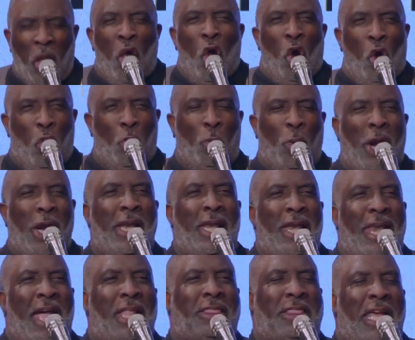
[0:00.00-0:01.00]
who wouldn't
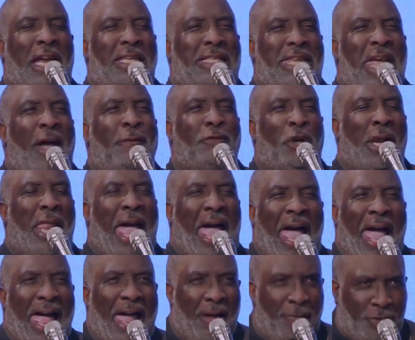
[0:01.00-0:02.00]
let the devil
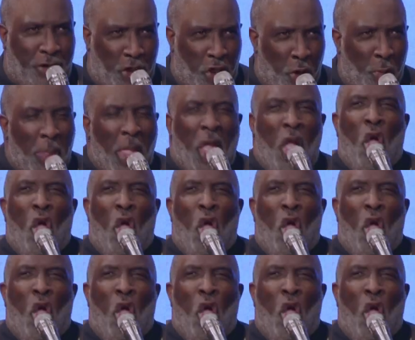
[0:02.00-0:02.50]
have you,